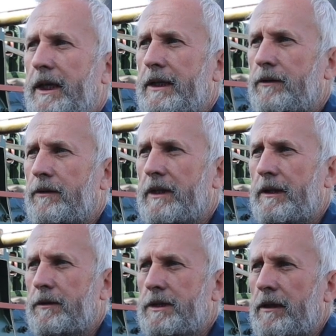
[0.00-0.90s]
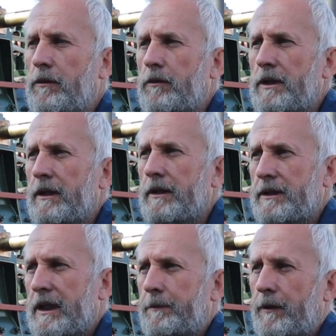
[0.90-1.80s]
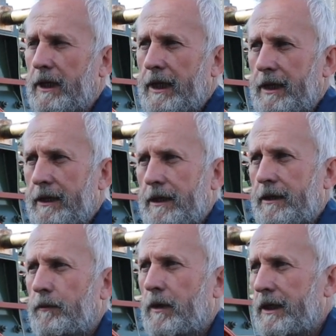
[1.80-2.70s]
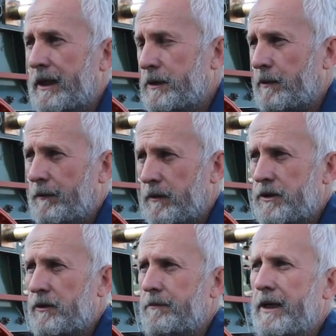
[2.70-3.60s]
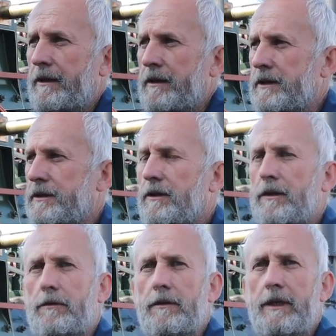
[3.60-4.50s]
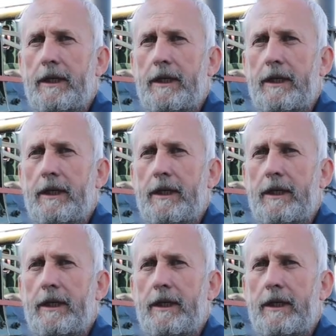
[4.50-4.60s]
later on they were sold separately uh, one, this one was stripped down as a soil